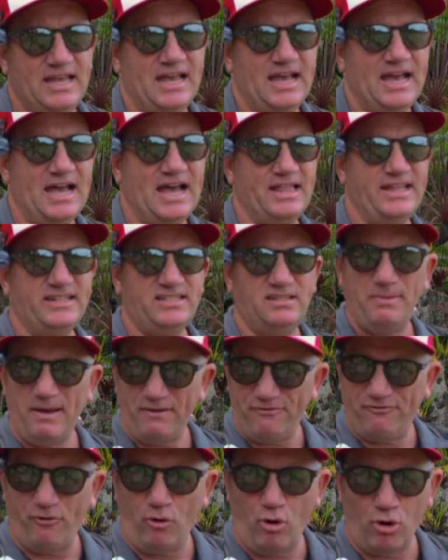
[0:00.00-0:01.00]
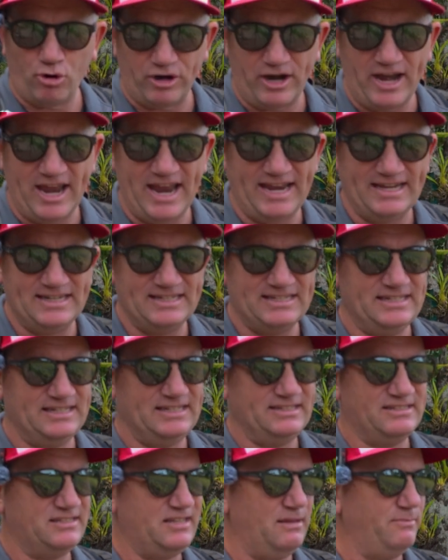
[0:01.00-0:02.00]
that's about $4,000,
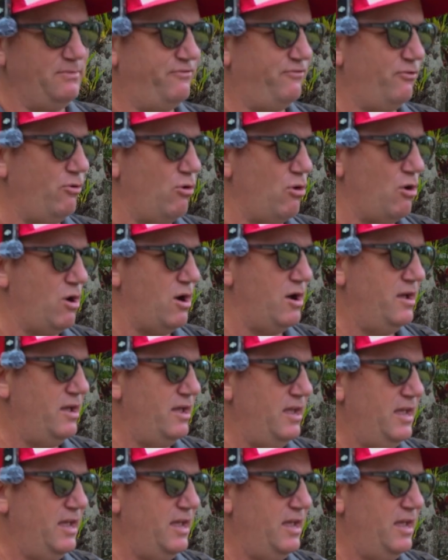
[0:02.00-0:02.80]
as I said before,